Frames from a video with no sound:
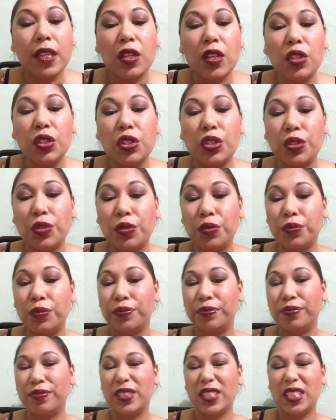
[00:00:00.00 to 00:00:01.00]
So
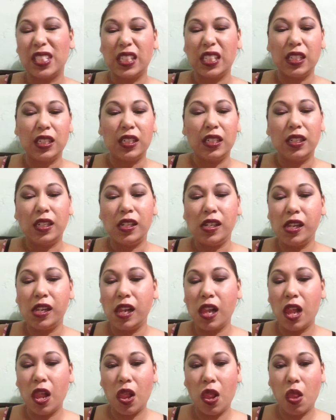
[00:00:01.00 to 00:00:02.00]

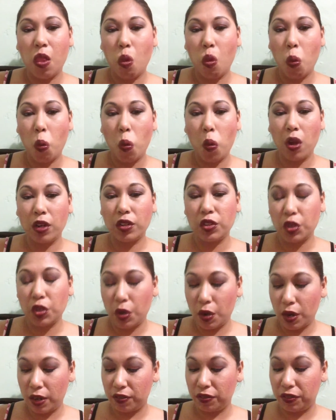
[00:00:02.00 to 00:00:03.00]
not sure how
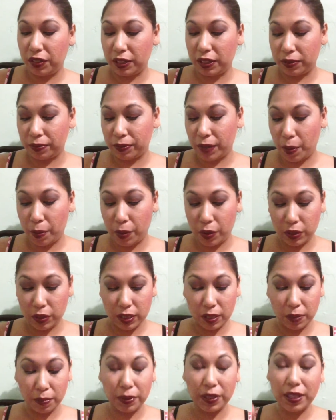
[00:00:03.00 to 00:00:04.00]
I feel about
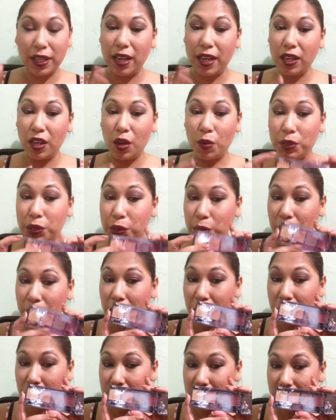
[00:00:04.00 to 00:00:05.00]
it, but anyhow, we're talking
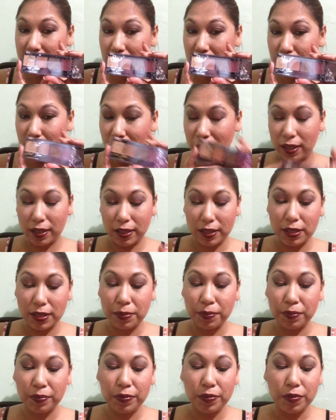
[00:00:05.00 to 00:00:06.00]
about this palette.
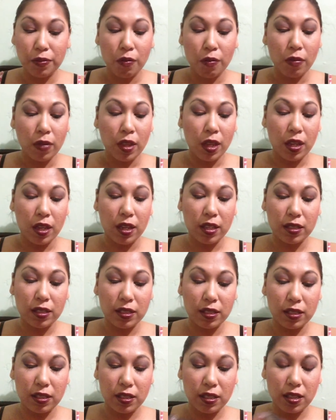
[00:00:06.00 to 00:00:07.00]
It's a
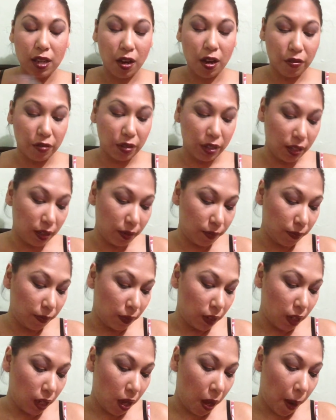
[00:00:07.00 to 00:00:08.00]
Starry
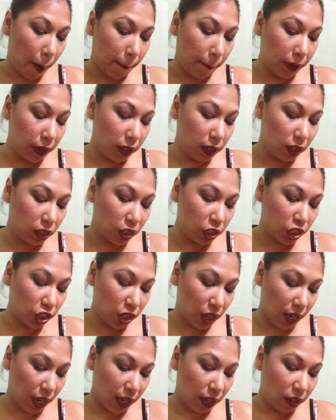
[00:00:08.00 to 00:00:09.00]
Pearl
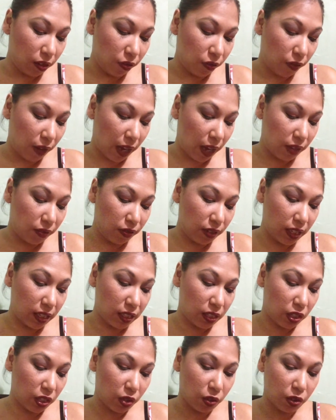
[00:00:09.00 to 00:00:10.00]
Shine 5
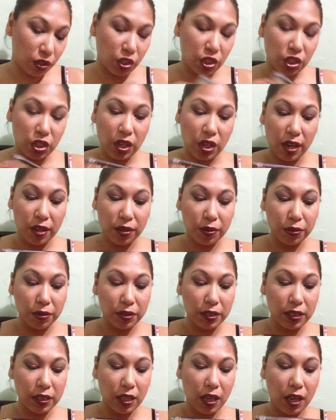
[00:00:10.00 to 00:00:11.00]
Easy On
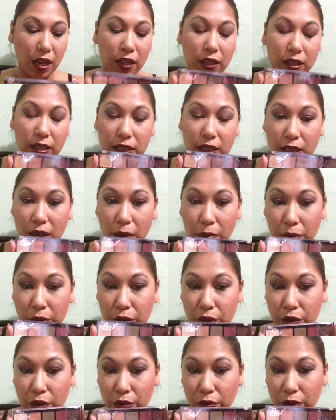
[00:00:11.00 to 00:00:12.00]
Shadows, and it's number
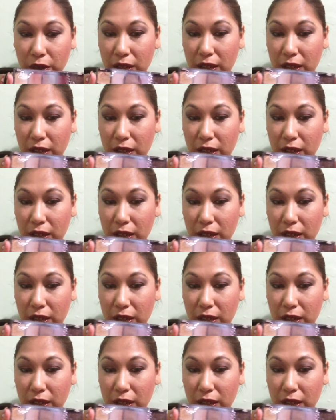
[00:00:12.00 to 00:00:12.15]
3.